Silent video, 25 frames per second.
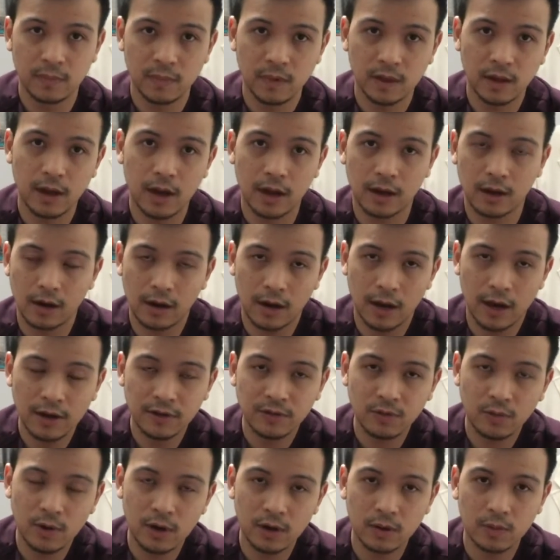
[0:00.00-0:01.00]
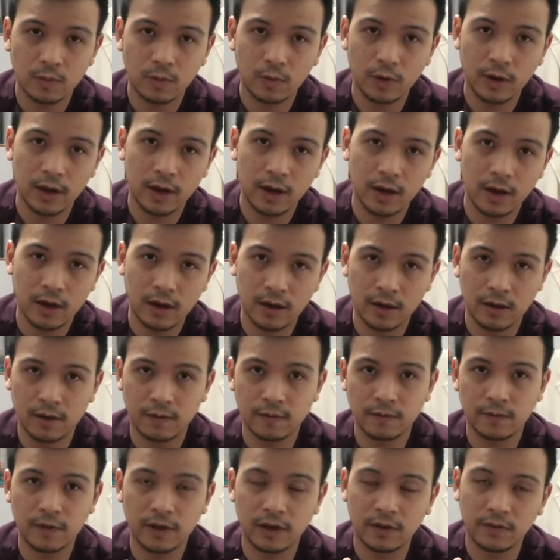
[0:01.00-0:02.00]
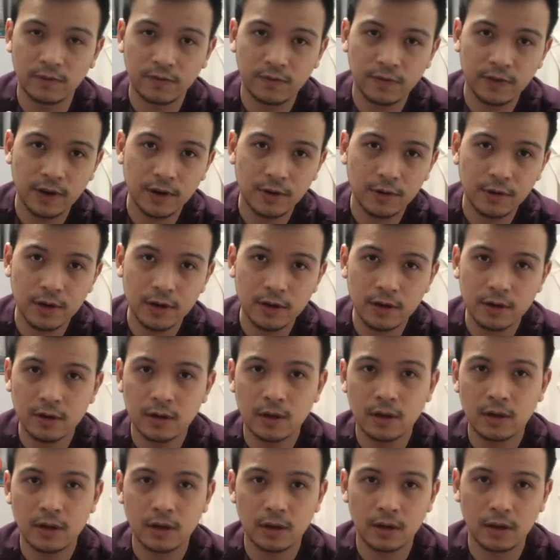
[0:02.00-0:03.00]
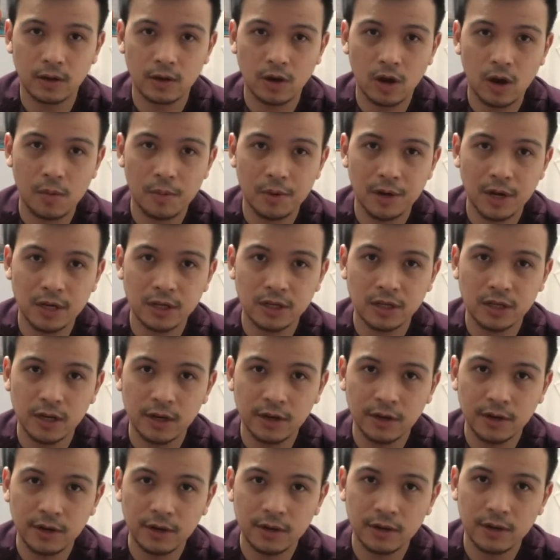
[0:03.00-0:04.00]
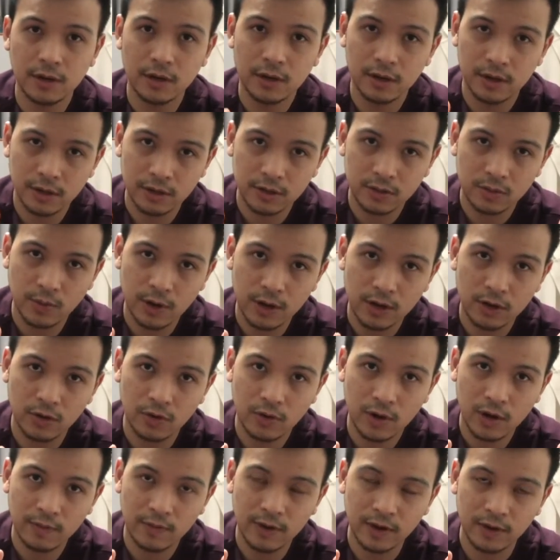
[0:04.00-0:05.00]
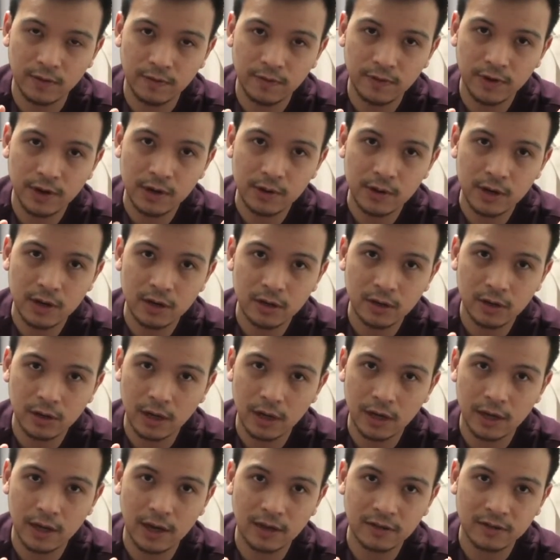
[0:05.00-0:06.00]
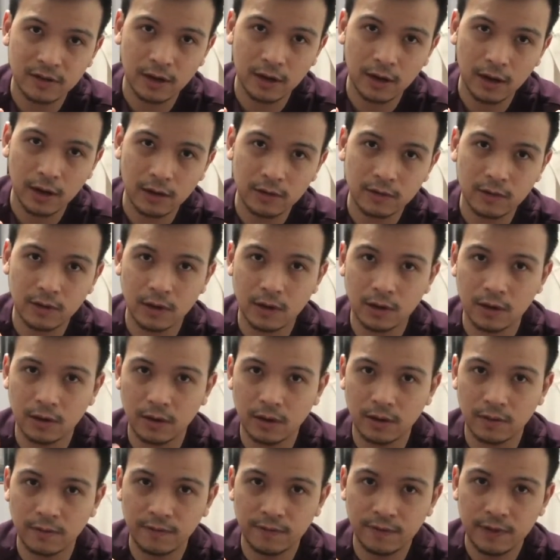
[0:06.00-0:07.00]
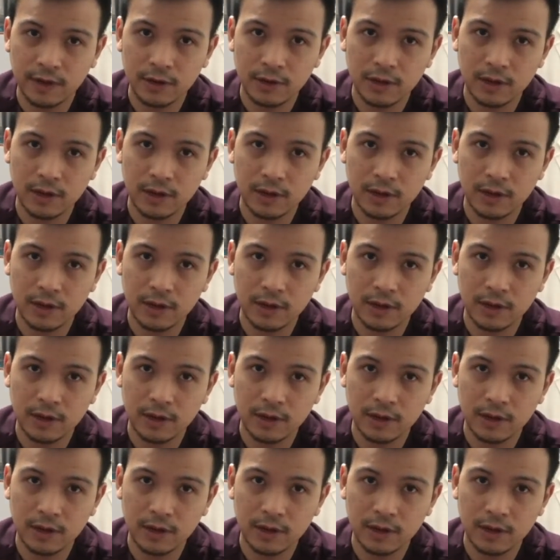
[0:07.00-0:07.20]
And the last one we have inferior innominate shear. Is when you have inferior ASIS and inferior